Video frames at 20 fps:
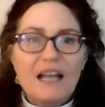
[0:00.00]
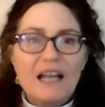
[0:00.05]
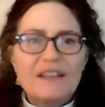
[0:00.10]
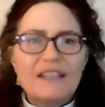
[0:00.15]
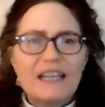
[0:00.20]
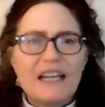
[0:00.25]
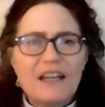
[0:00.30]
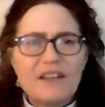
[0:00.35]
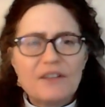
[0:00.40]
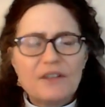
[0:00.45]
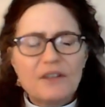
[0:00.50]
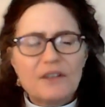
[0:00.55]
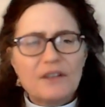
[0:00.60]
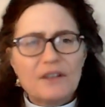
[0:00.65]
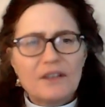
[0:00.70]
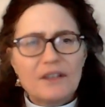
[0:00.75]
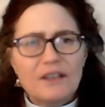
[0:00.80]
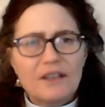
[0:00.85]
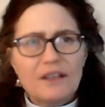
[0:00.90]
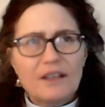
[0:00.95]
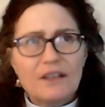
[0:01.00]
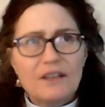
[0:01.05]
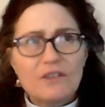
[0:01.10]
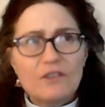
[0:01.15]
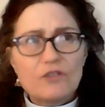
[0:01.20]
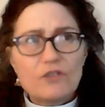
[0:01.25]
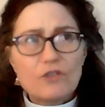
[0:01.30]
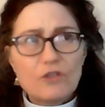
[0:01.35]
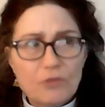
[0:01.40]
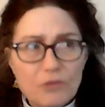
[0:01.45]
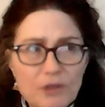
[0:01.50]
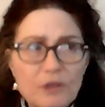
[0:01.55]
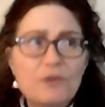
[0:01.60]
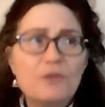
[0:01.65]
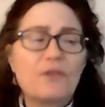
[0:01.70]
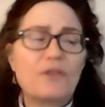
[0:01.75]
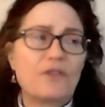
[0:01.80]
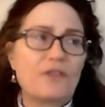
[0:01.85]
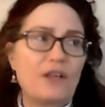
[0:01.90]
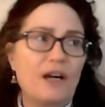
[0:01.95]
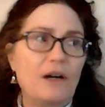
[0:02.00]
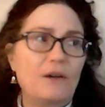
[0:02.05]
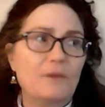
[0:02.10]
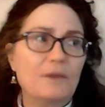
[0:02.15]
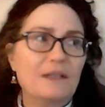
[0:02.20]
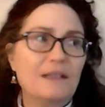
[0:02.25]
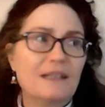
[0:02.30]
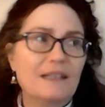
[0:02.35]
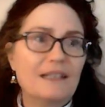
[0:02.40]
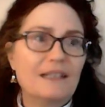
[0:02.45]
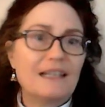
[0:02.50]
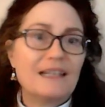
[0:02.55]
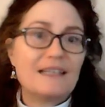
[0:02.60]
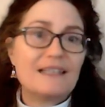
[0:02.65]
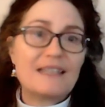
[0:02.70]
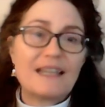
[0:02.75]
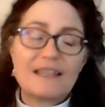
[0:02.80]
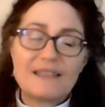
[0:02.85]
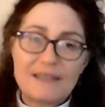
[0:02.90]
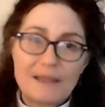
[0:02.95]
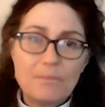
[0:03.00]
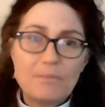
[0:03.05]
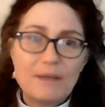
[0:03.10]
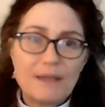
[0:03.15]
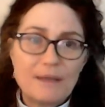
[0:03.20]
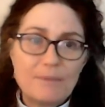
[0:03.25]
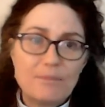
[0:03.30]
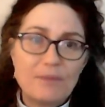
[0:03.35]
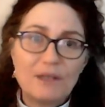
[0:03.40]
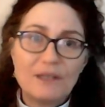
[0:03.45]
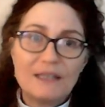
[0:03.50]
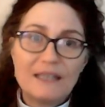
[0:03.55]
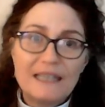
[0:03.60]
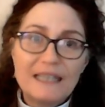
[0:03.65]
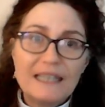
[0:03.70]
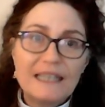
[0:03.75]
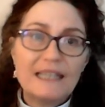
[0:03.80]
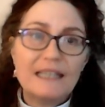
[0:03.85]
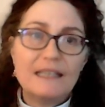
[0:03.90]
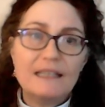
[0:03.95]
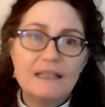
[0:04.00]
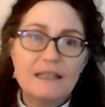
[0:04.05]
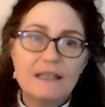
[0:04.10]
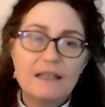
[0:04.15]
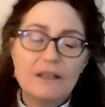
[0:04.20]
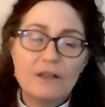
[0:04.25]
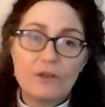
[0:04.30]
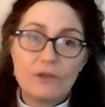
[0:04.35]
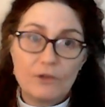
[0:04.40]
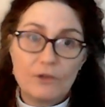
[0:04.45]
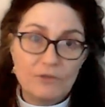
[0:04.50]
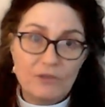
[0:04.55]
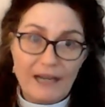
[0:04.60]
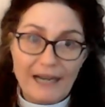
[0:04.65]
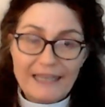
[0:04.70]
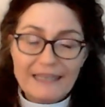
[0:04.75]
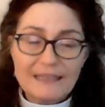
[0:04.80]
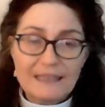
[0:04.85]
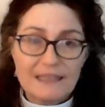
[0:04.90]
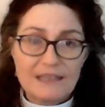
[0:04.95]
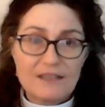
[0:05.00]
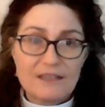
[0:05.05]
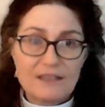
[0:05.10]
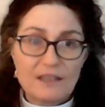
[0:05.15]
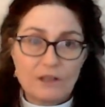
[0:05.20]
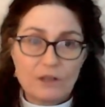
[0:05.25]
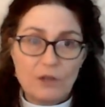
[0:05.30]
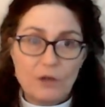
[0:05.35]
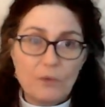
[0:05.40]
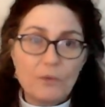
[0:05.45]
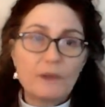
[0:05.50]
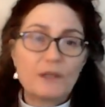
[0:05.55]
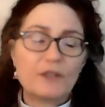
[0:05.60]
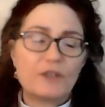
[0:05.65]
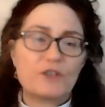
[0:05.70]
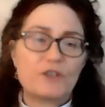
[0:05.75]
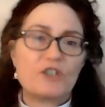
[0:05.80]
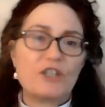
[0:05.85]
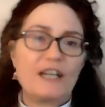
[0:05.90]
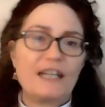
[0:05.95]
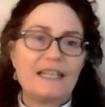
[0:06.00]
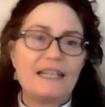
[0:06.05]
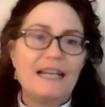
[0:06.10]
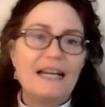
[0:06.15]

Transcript: The other truth, though, is that some people lead through violence and coercion.